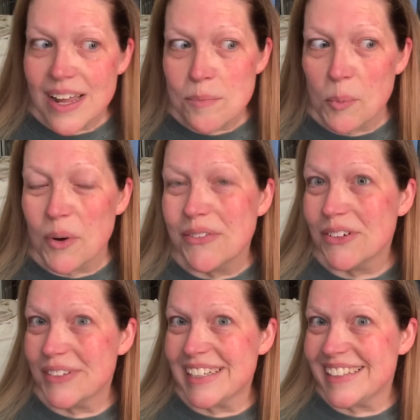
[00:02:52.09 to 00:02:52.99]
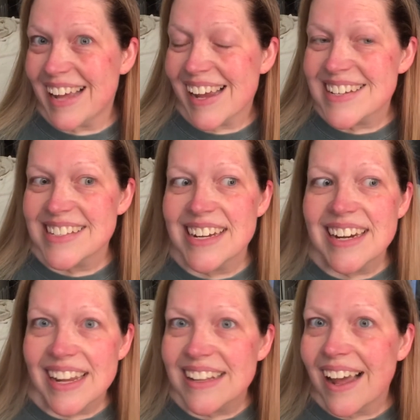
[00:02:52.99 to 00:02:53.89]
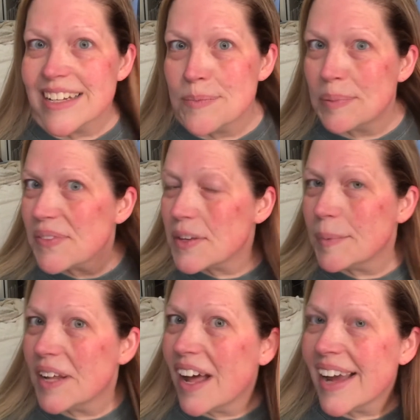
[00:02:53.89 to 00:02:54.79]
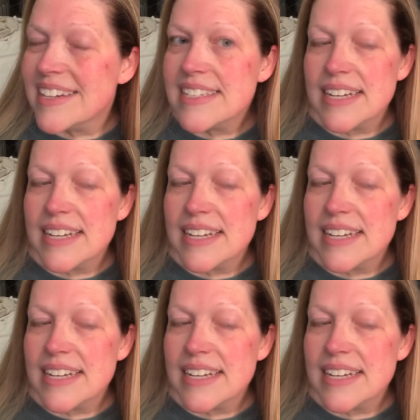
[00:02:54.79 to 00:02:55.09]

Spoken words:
My boyfriend really likes it. He likes the blonde.